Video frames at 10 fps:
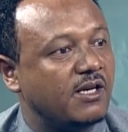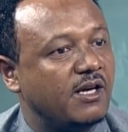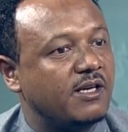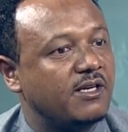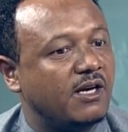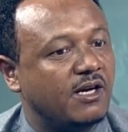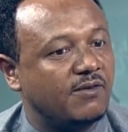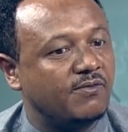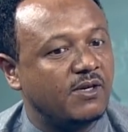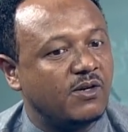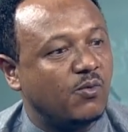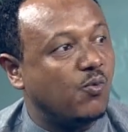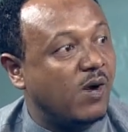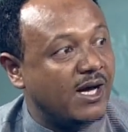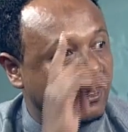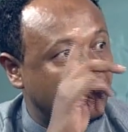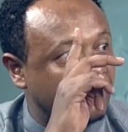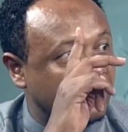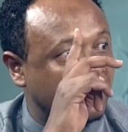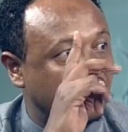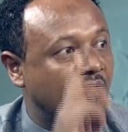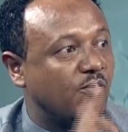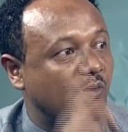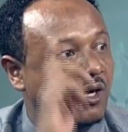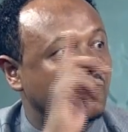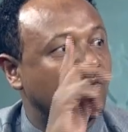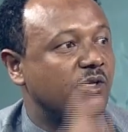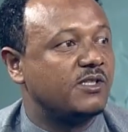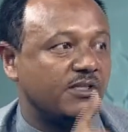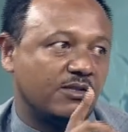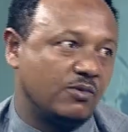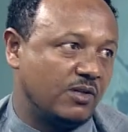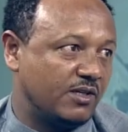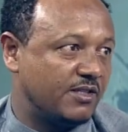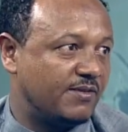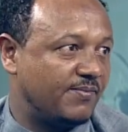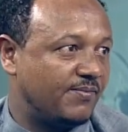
and have one Africa, one voice in the world.